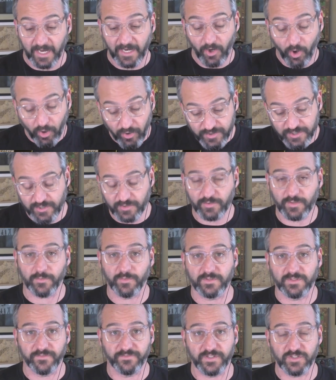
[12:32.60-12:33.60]
I also agree
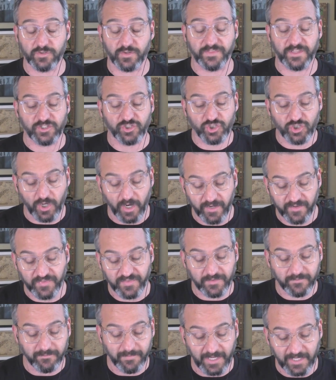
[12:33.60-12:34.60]
with Devindra that
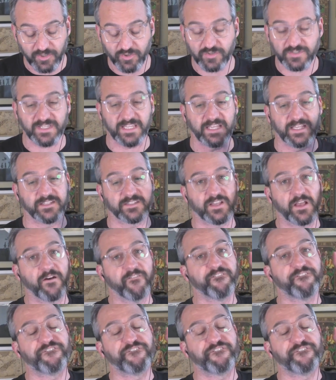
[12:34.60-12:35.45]
Jonathan Majors is